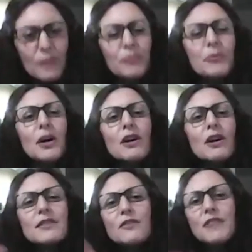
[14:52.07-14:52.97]
part
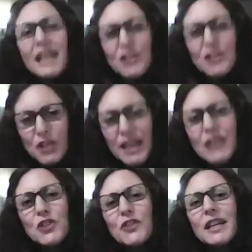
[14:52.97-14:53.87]
of the
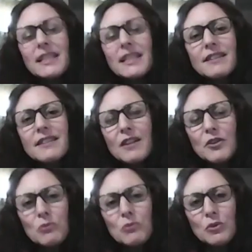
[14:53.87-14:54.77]
education that is the
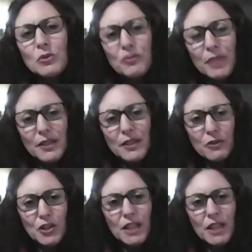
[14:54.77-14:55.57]
Steiner-Waldorf pedagogy.